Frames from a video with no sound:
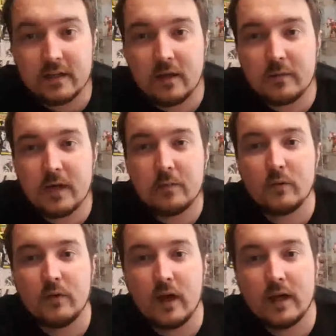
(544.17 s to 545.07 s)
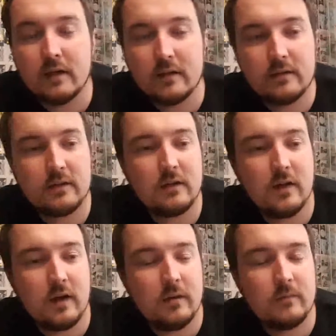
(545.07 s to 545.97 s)
I've been up all night
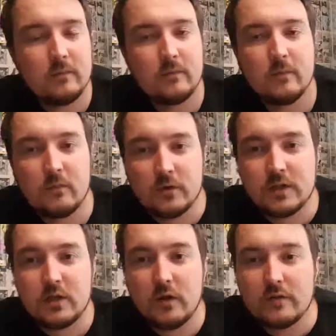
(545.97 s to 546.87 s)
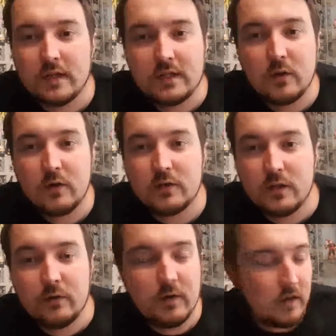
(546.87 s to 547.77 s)
watching UFC
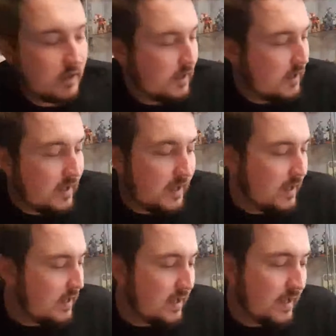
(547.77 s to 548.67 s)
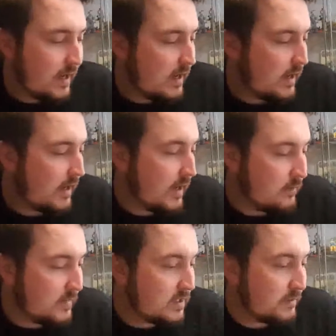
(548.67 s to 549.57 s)
202, and I
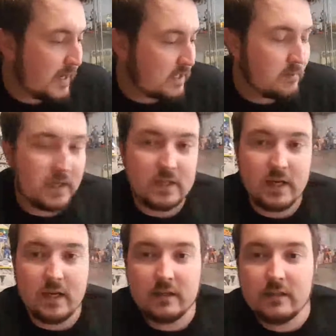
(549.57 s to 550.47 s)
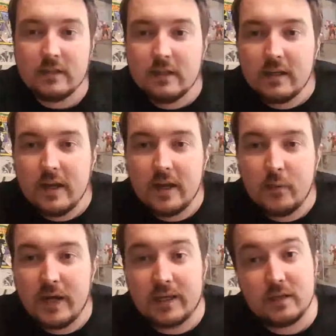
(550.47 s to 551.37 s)
haven't been back to bed yet, and I
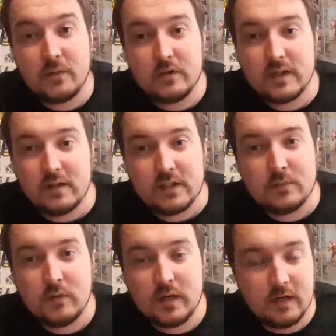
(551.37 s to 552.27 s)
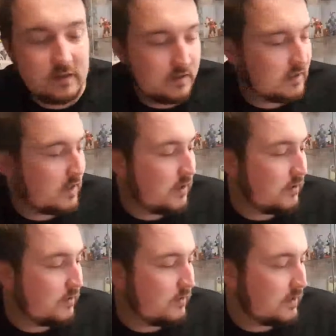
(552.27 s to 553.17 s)
went out to the boot sales this morning,
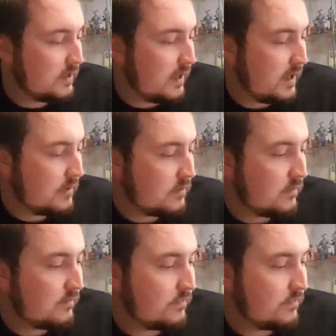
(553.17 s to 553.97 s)
so yeah, sort of